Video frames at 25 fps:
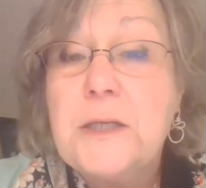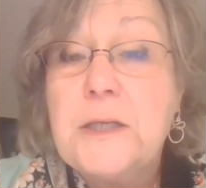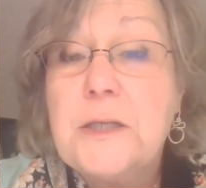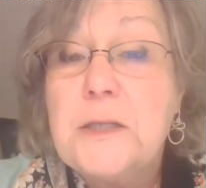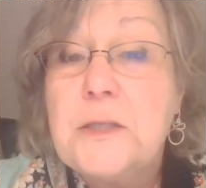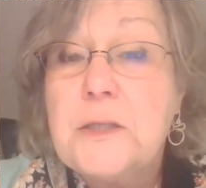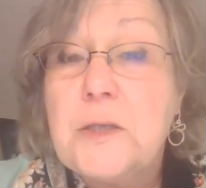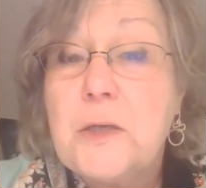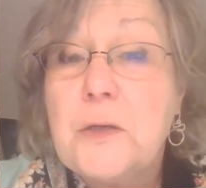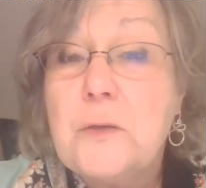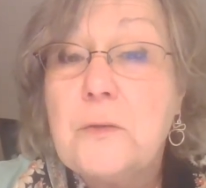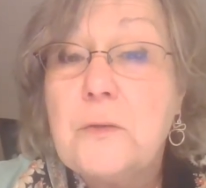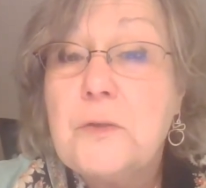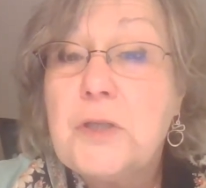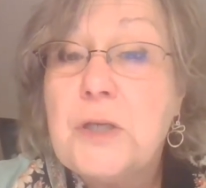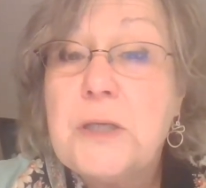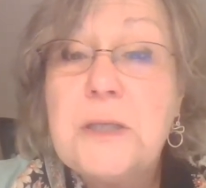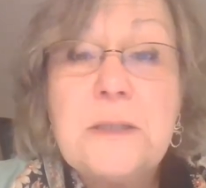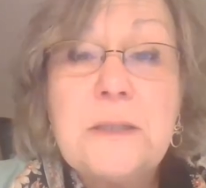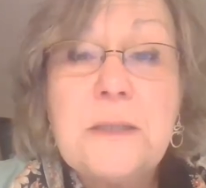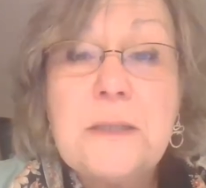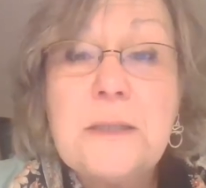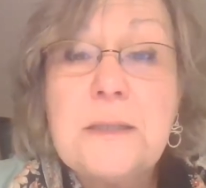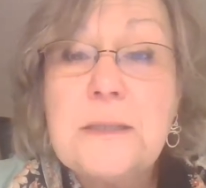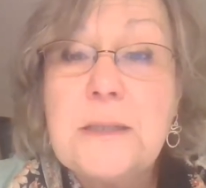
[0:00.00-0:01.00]
So
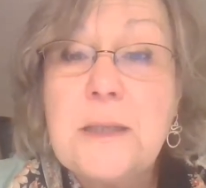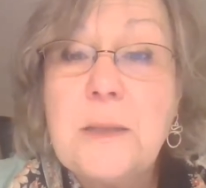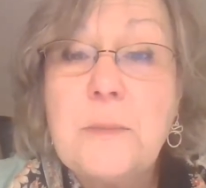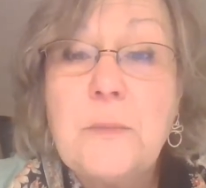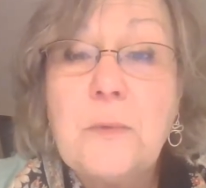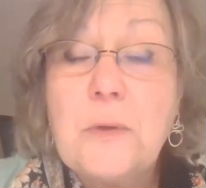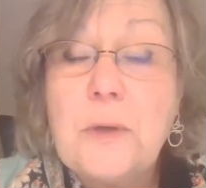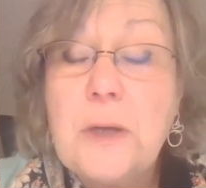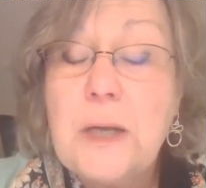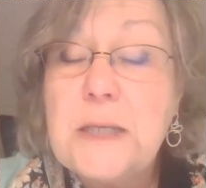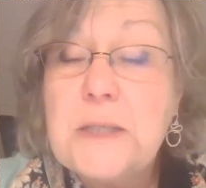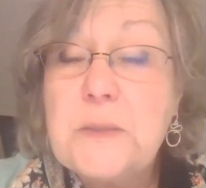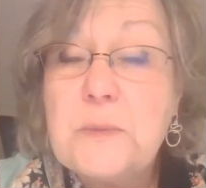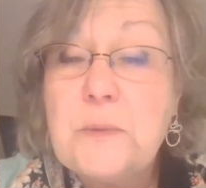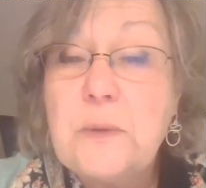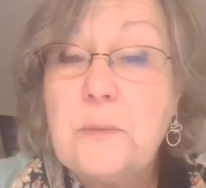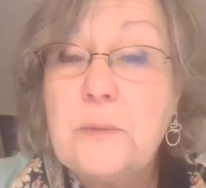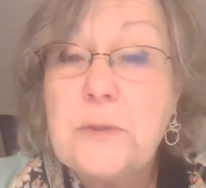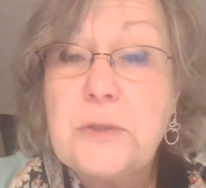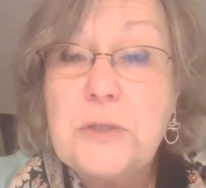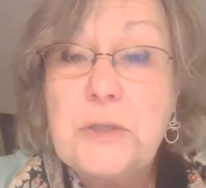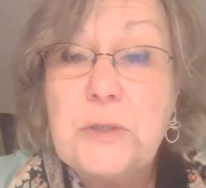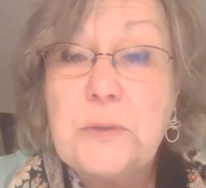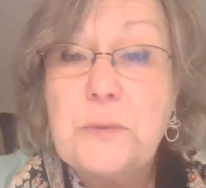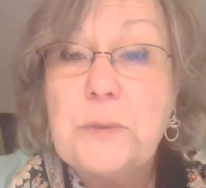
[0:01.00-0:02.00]
just to summarize what
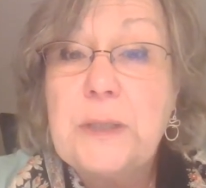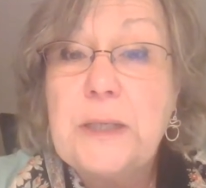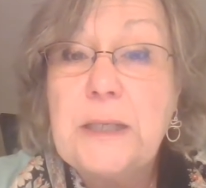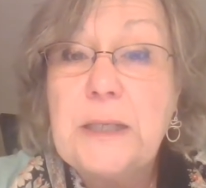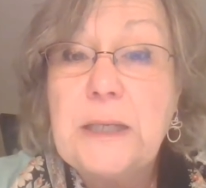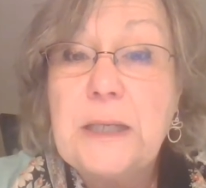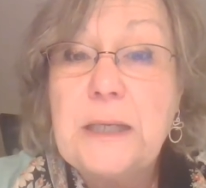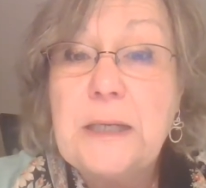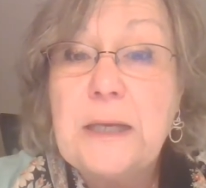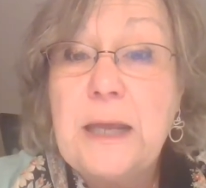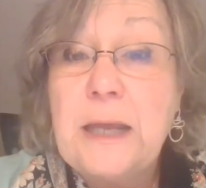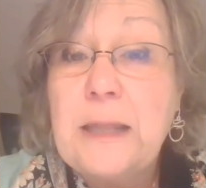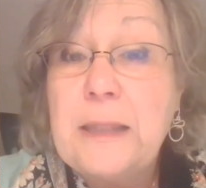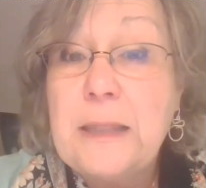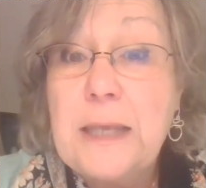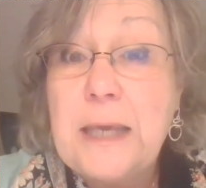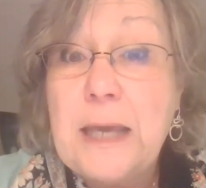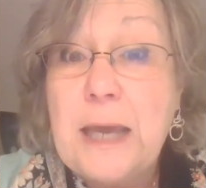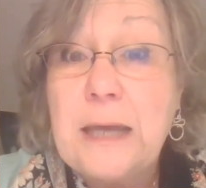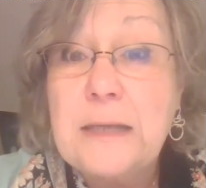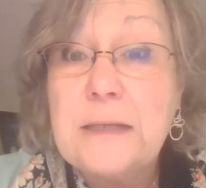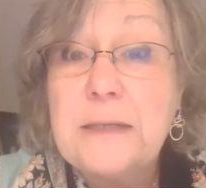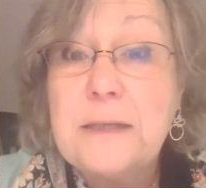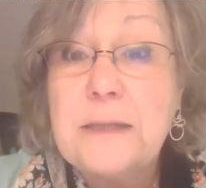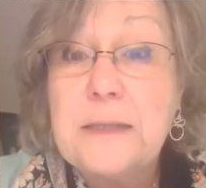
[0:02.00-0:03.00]
we're doing in the
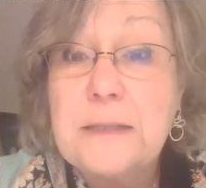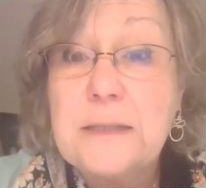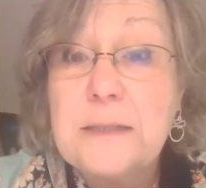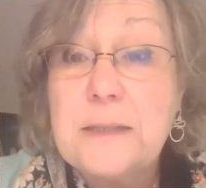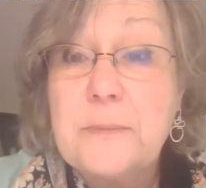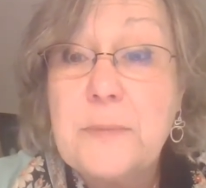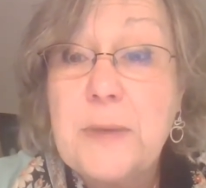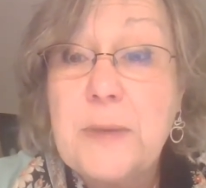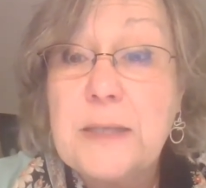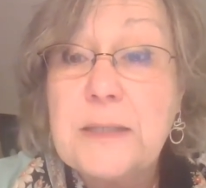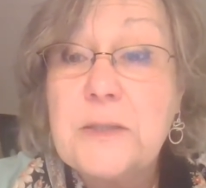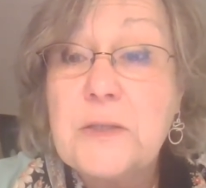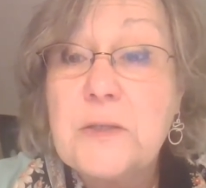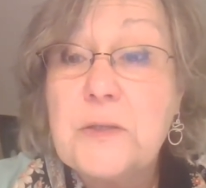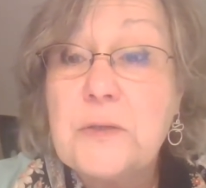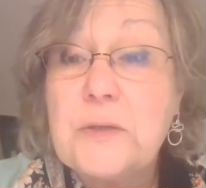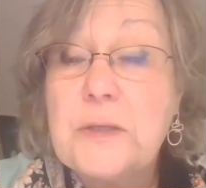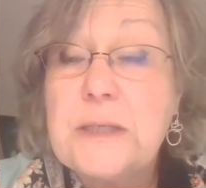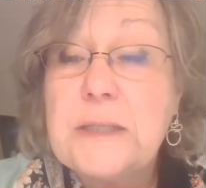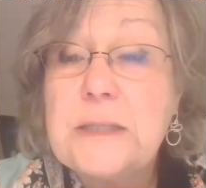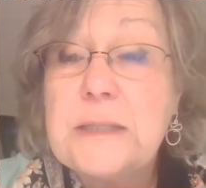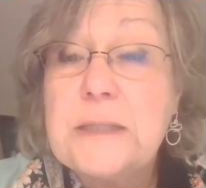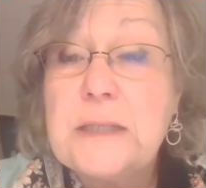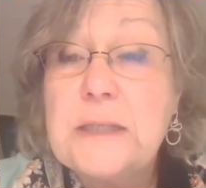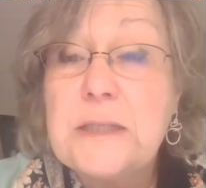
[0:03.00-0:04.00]
end of the semester
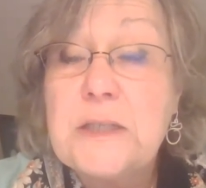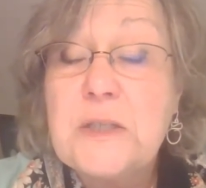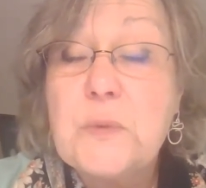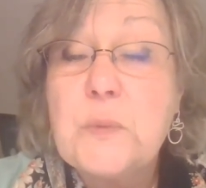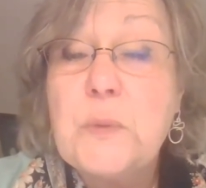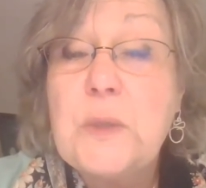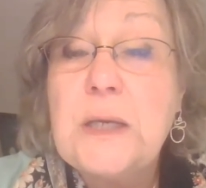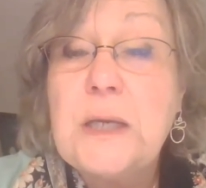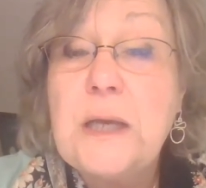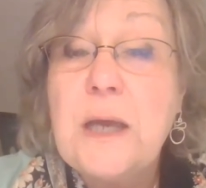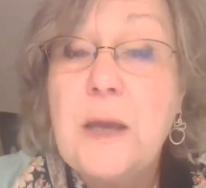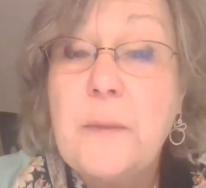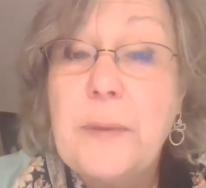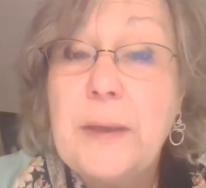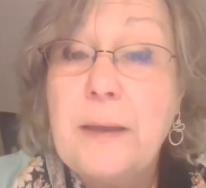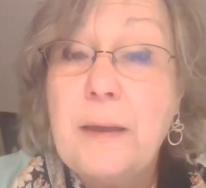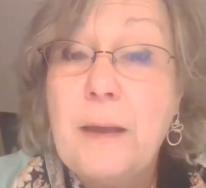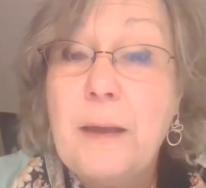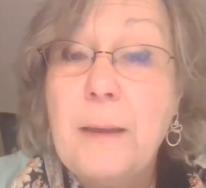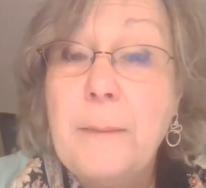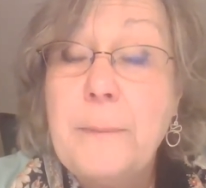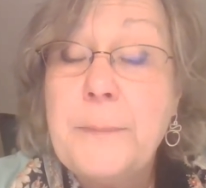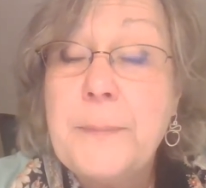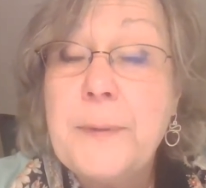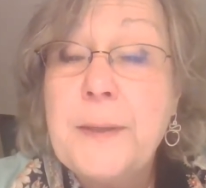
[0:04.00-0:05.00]
is this week coming
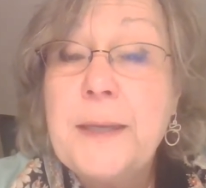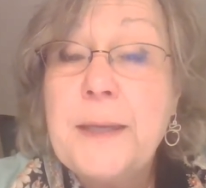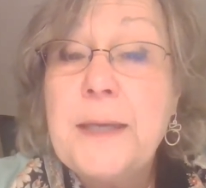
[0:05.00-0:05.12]
up